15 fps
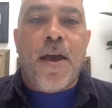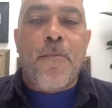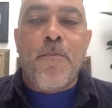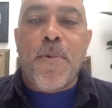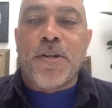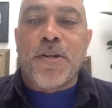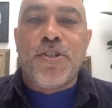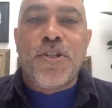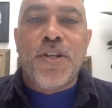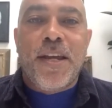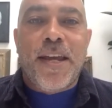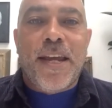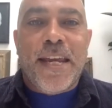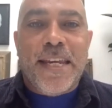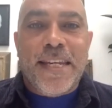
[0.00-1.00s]
much
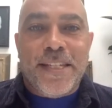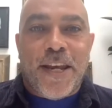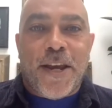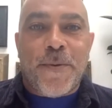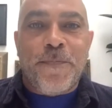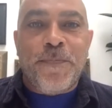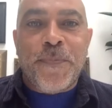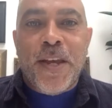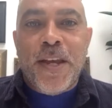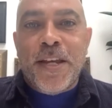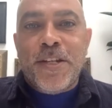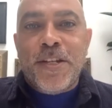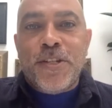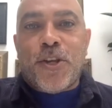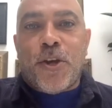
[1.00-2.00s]
easier.
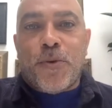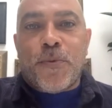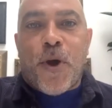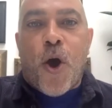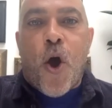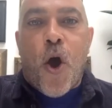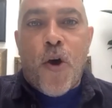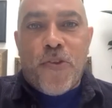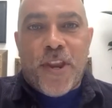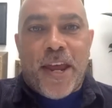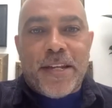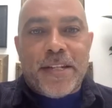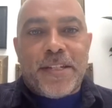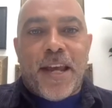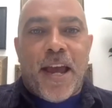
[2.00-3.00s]
So on
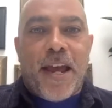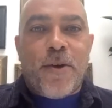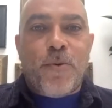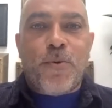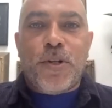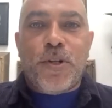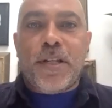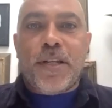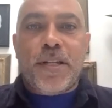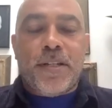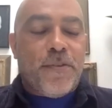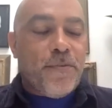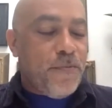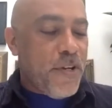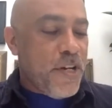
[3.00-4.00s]
that, I will
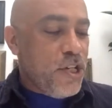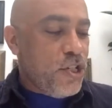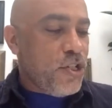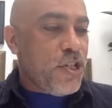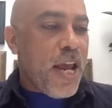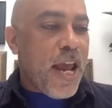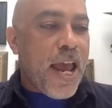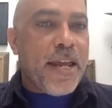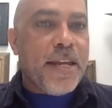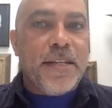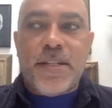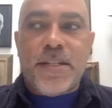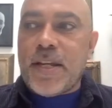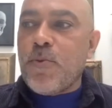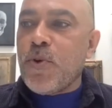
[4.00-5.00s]
finish
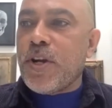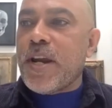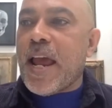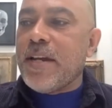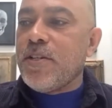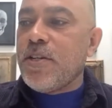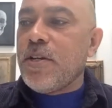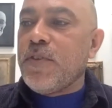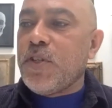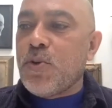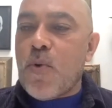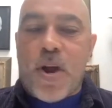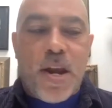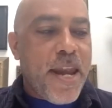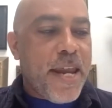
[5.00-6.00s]
and we're going to hand over
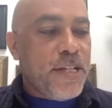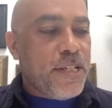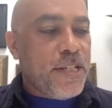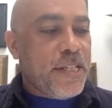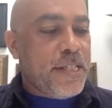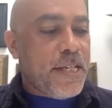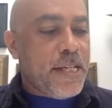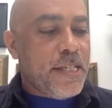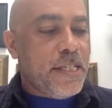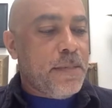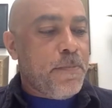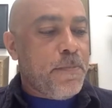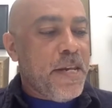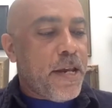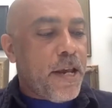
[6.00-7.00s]
to our next
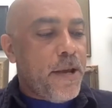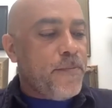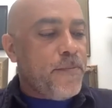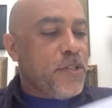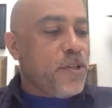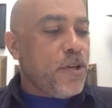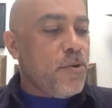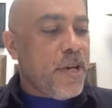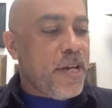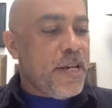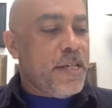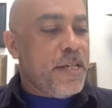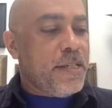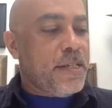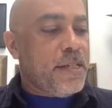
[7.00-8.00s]
speaker. So it
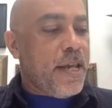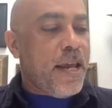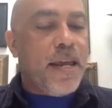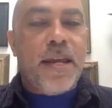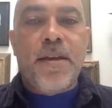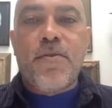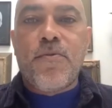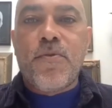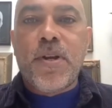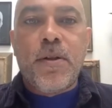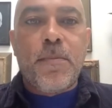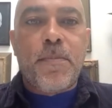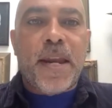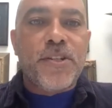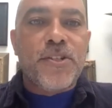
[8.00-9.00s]
is a real
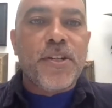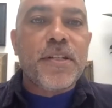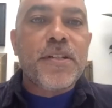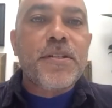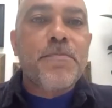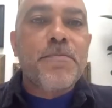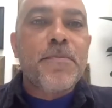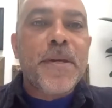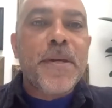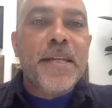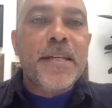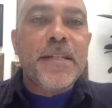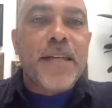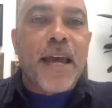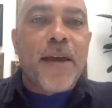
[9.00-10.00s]
pleasure to
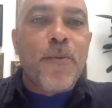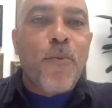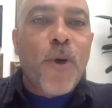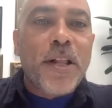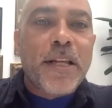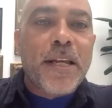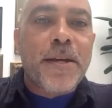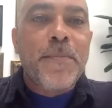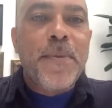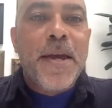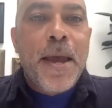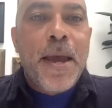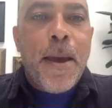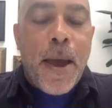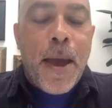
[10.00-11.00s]
meet and welcome
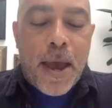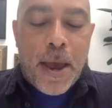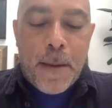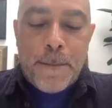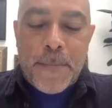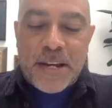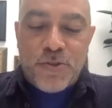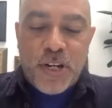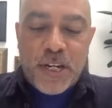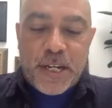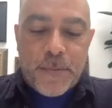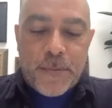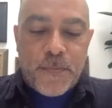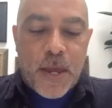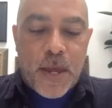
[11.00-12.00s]
Patrick,
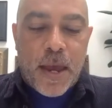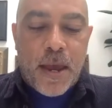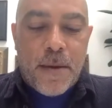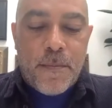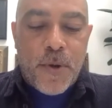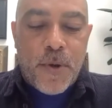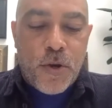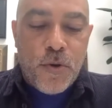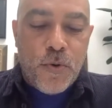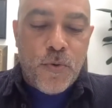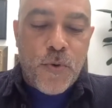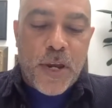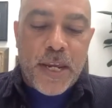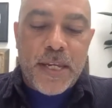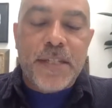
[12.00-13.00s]

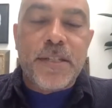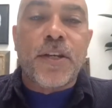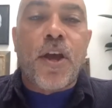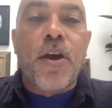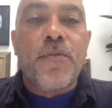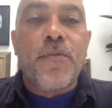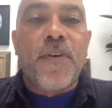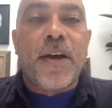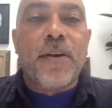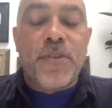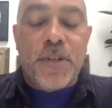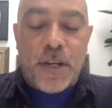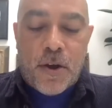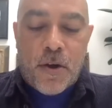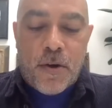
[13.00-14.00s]
who is the
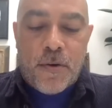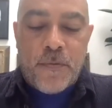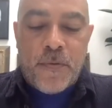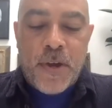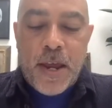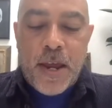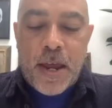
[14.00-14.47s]
co-founder of